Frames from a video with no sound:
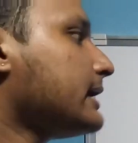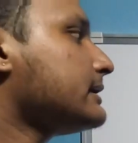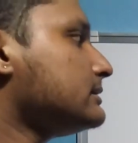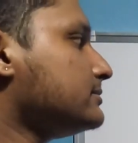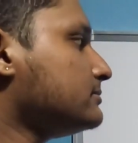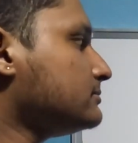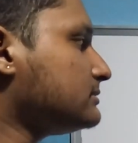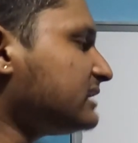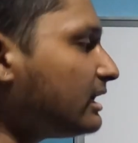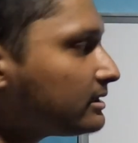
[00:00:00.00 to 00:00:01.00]
I
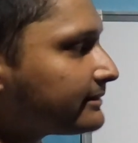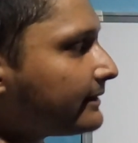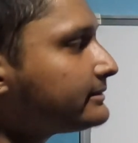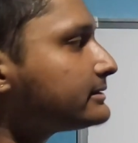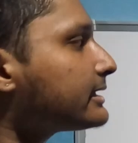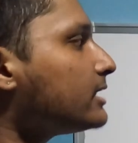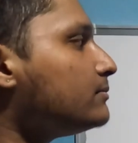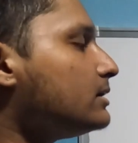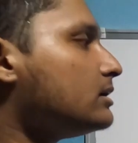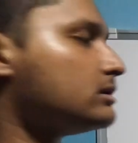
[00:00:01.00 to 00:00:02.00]
can think that it
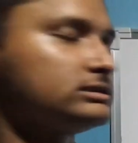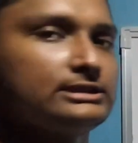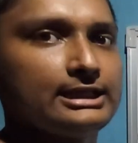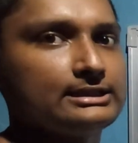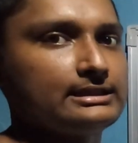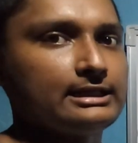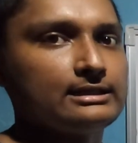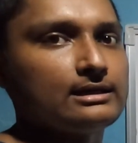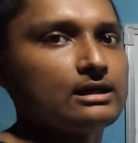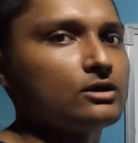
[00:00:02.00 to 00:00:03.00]
can be sec
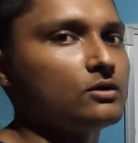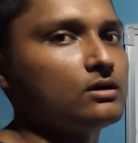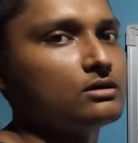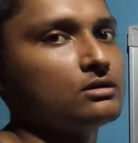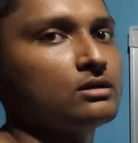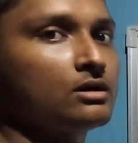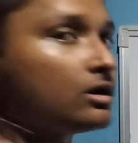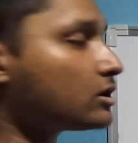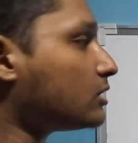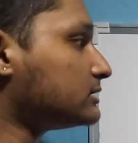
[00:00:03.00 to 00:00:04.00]
theta or
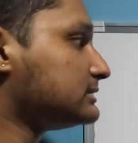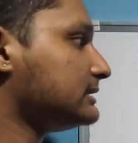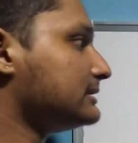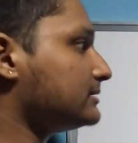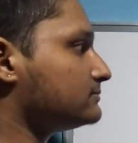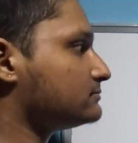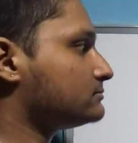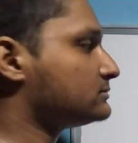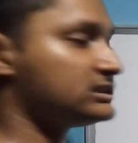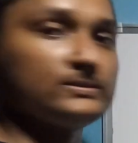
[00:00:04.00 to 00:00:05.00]
cos theta,
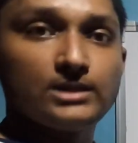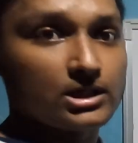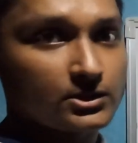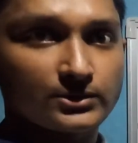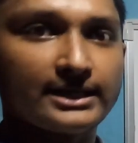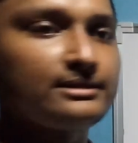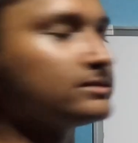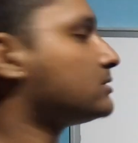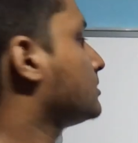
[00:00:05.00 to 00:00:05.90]
similar to that.